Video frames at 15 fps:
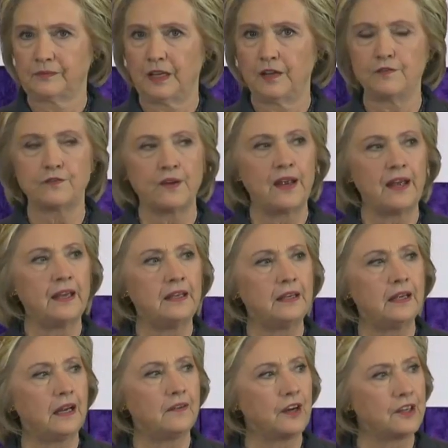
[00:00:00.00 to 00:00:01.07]

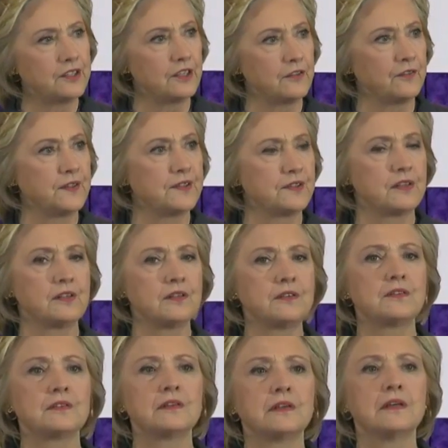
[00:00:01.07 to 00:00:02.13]
afraid of our
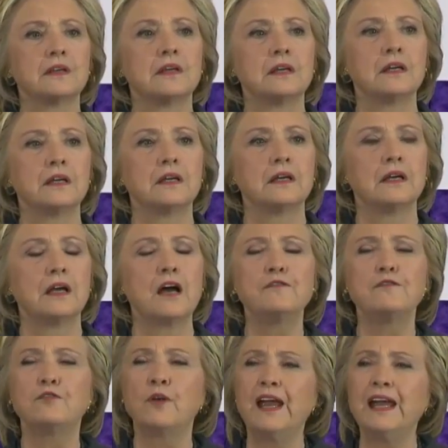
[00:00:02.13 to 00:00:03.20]
differences,
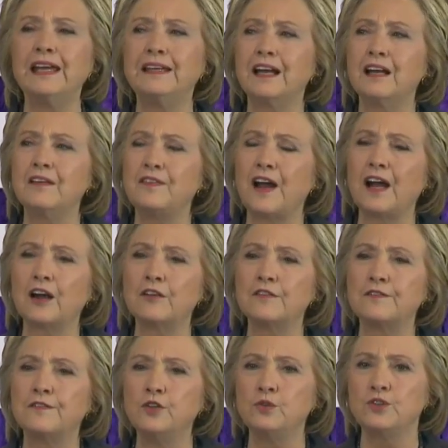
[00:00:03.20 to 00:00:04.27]
afraid of our
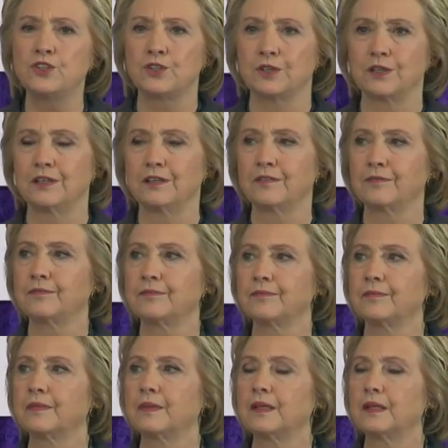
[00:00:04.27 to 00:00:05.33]
future.
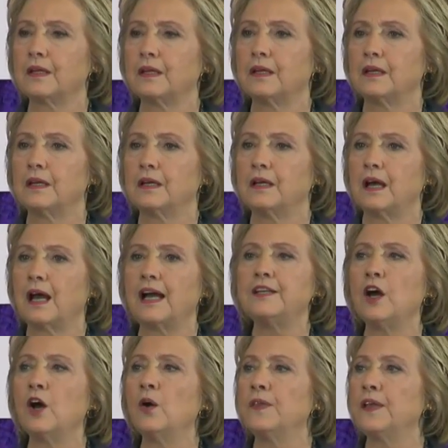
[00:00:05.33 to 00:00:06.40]
I
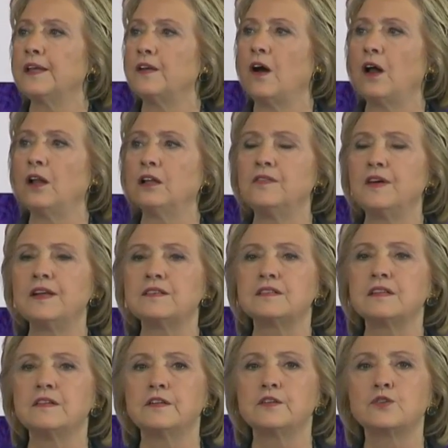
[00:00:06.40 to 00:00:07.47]
know that all of us
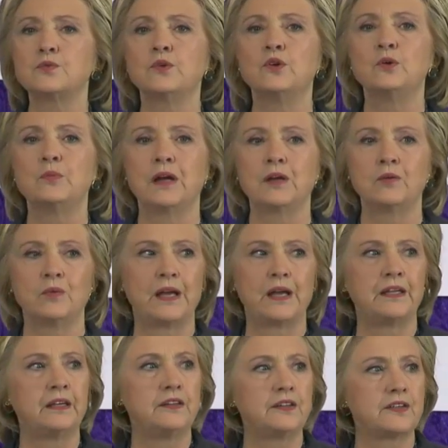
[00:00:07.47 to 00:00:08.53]
in this room are
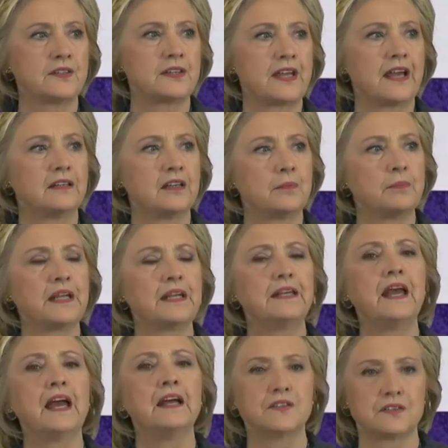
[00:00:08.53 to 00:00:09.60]
ready to stand up
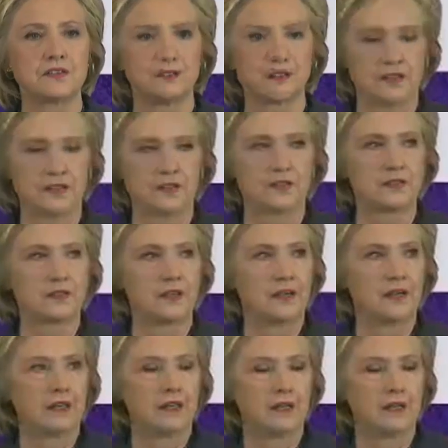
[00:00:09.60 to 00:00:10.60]
against this,